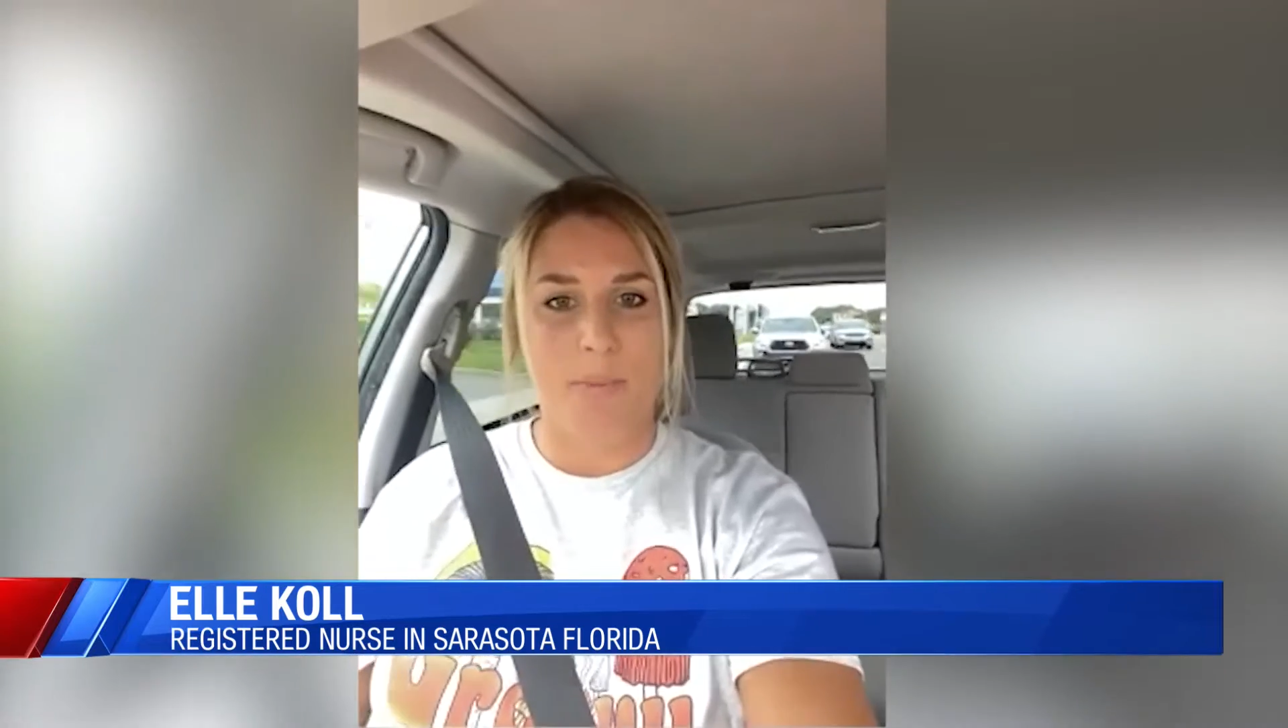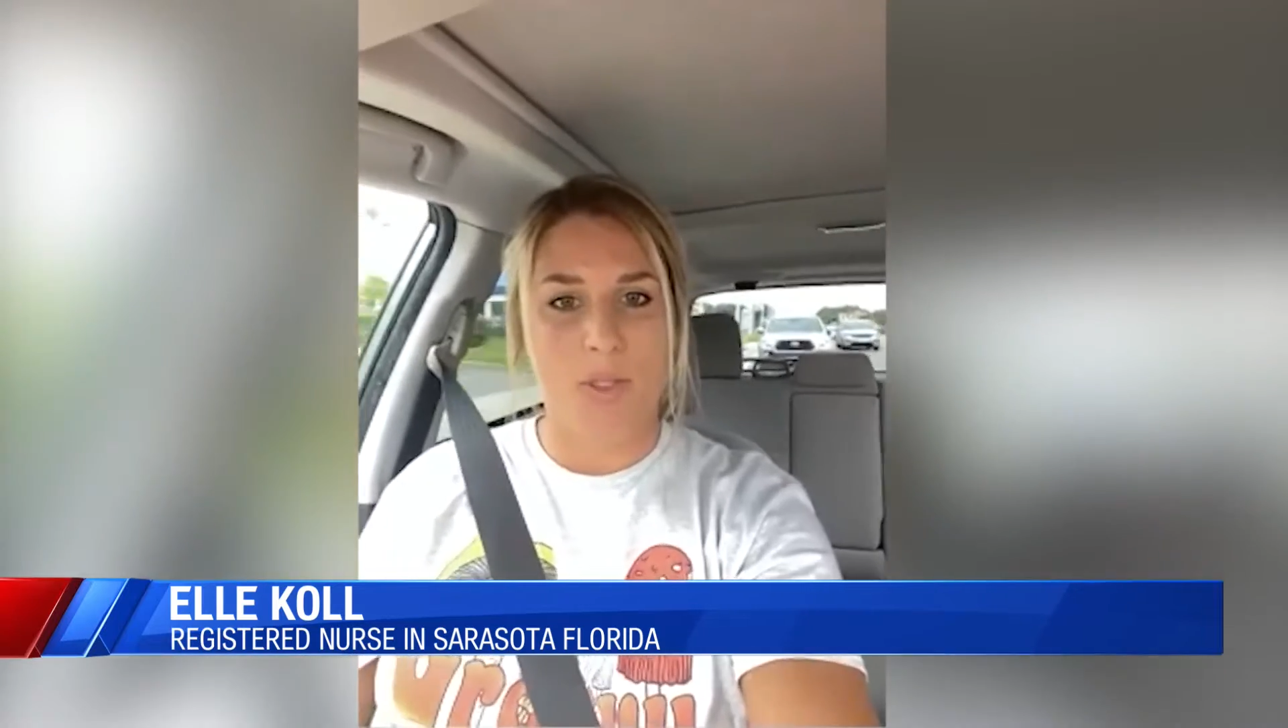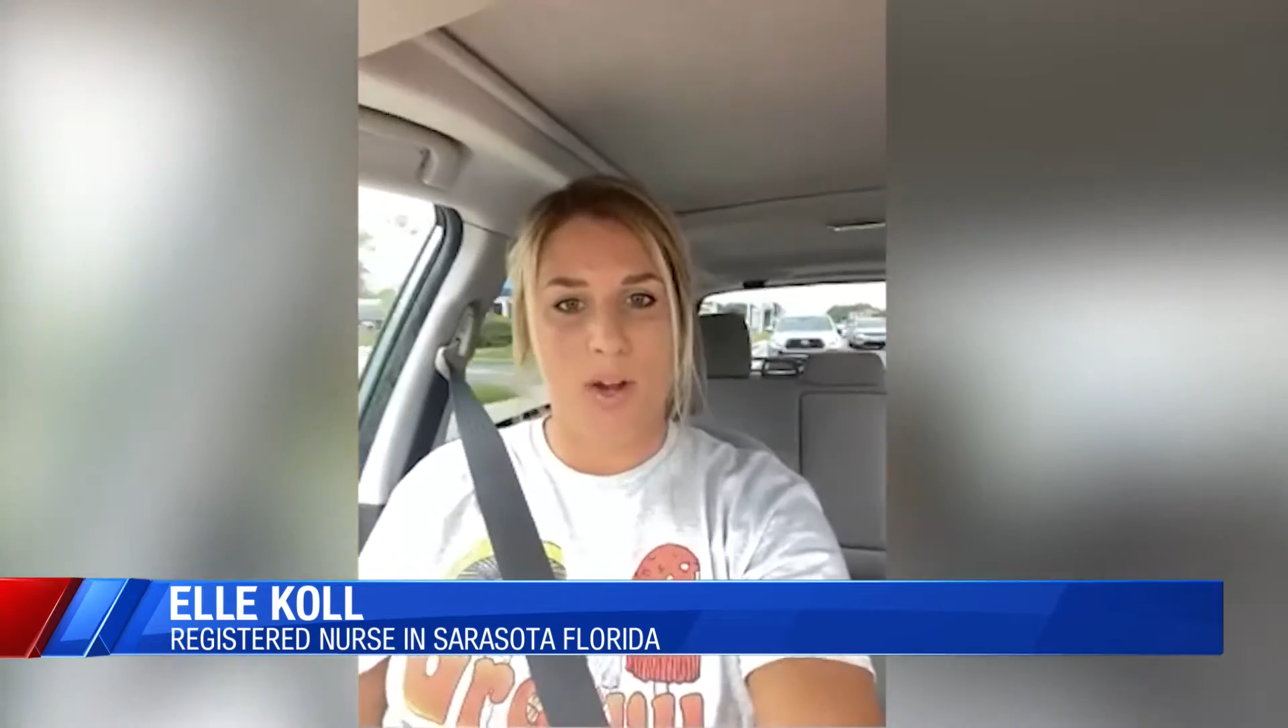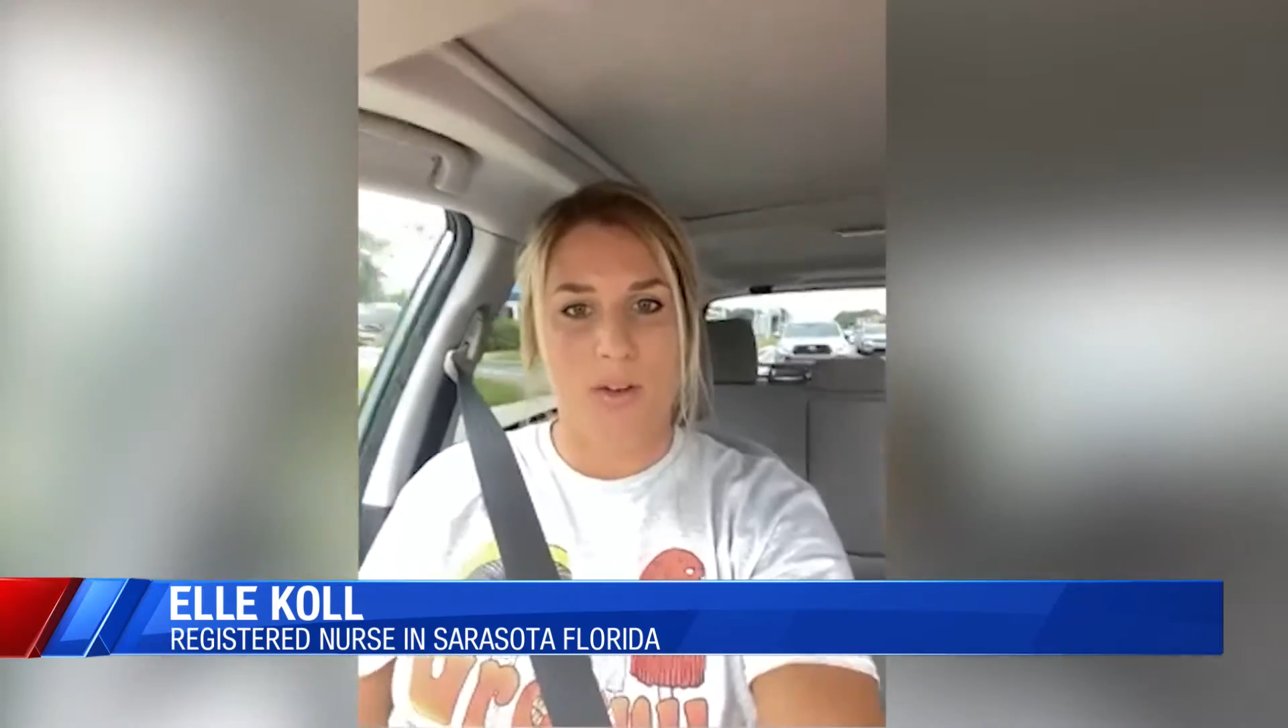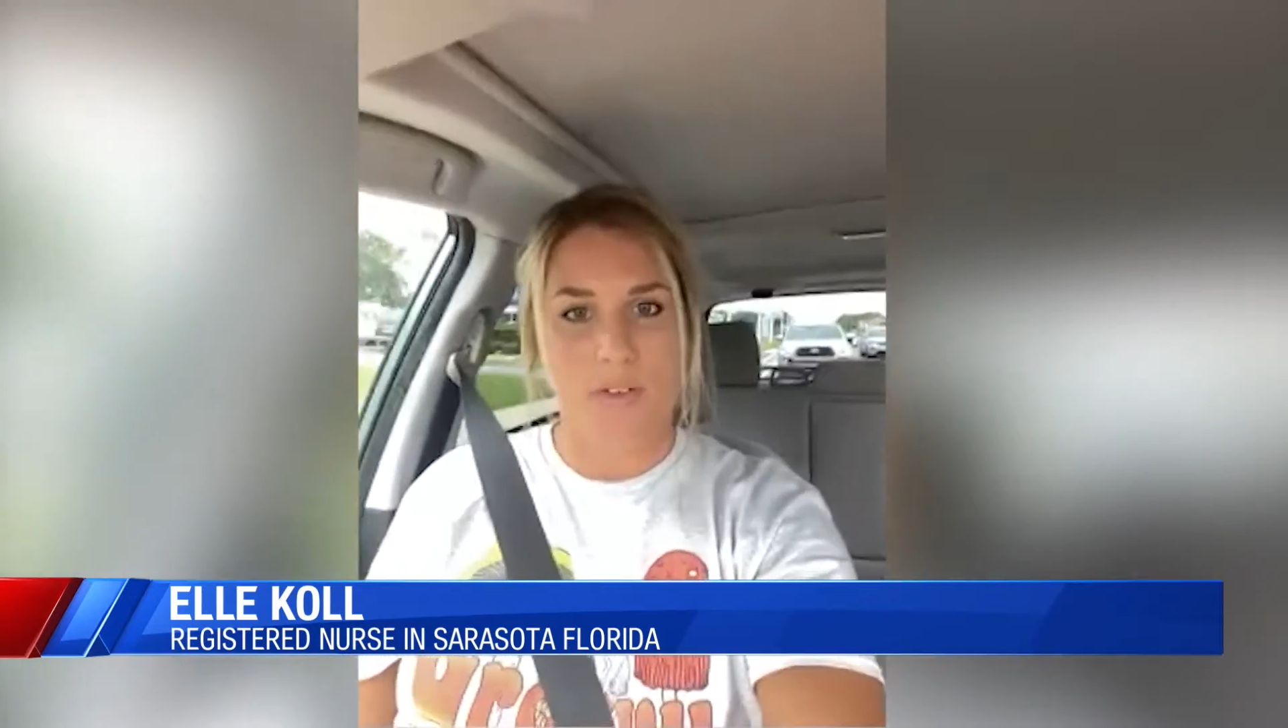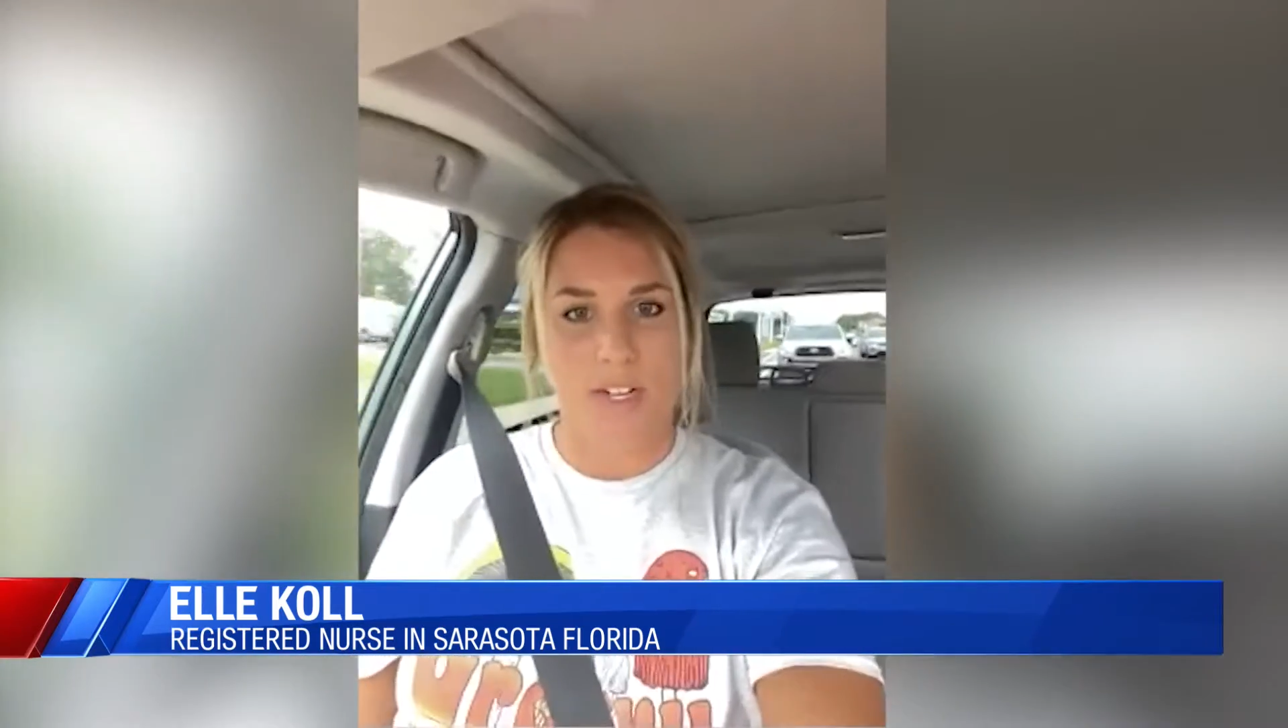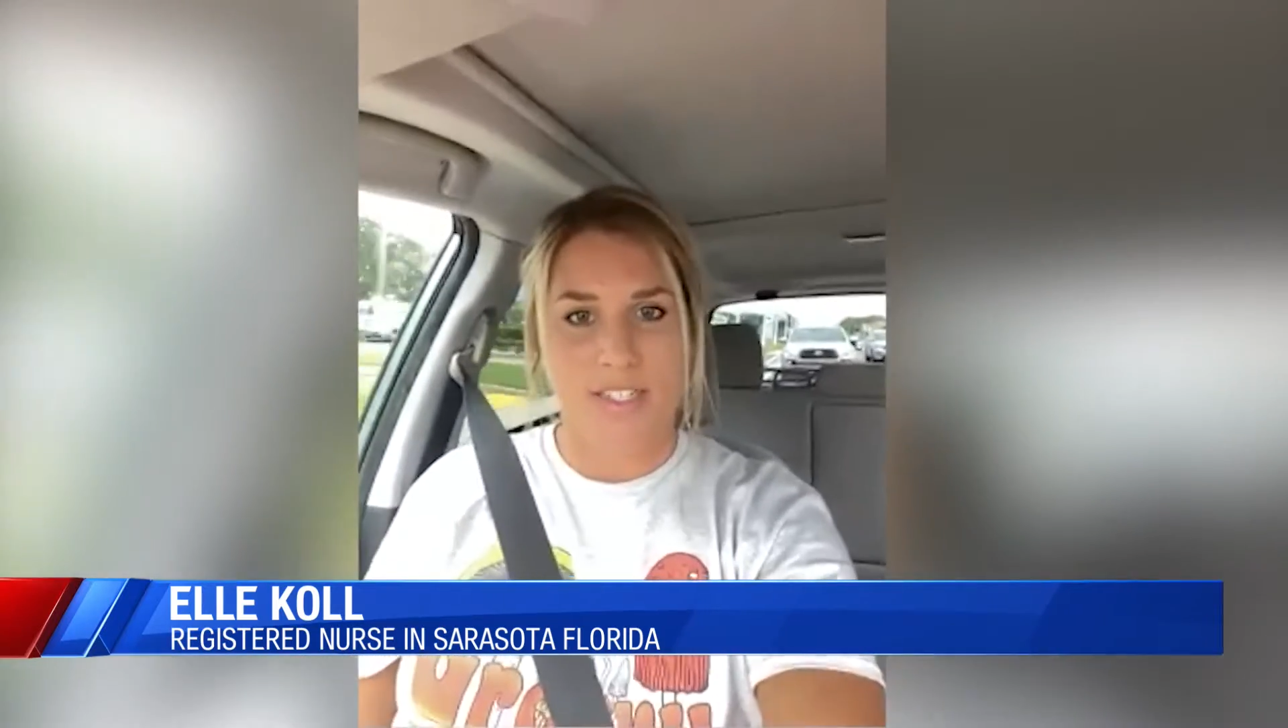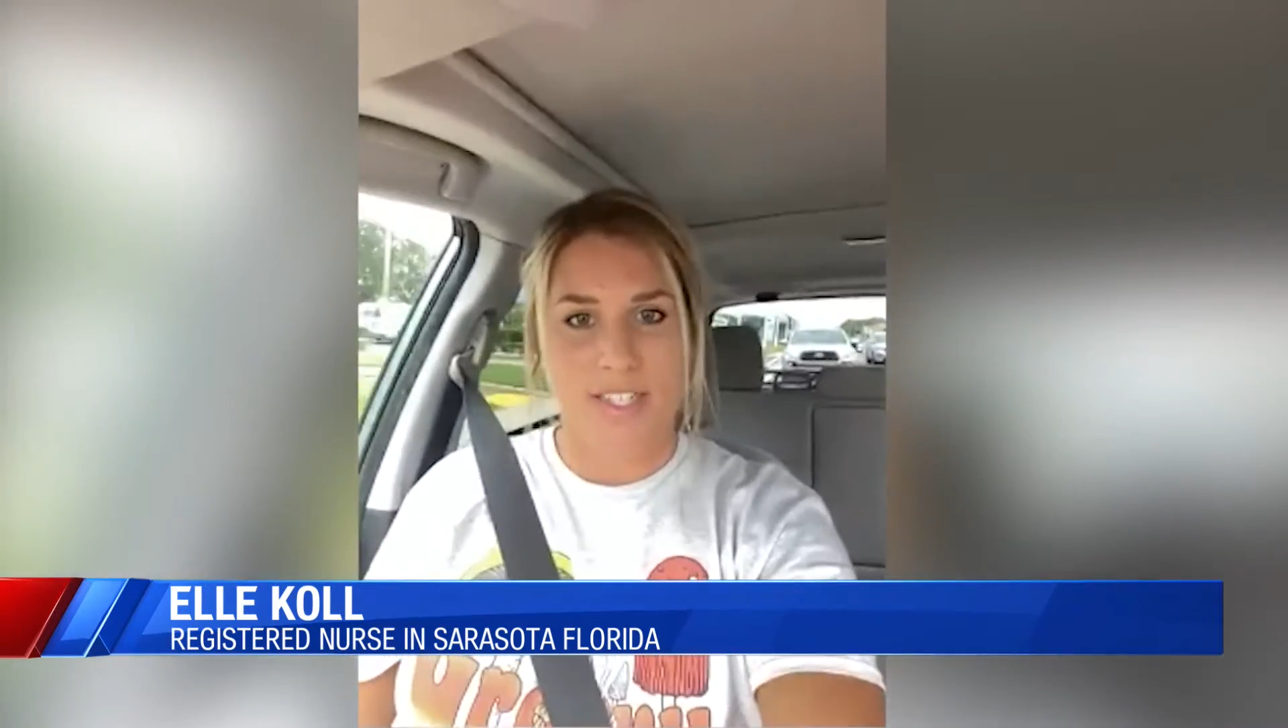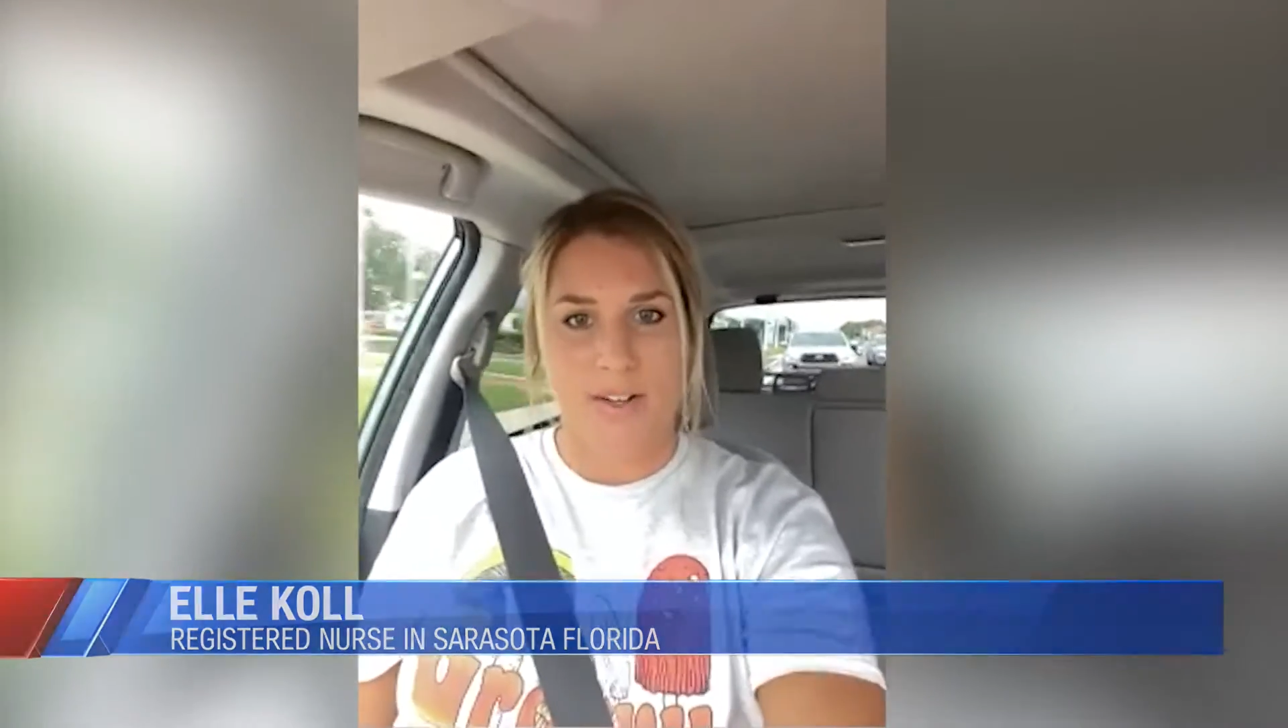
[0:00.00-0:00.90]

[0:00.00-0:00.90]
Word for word: up to our friend's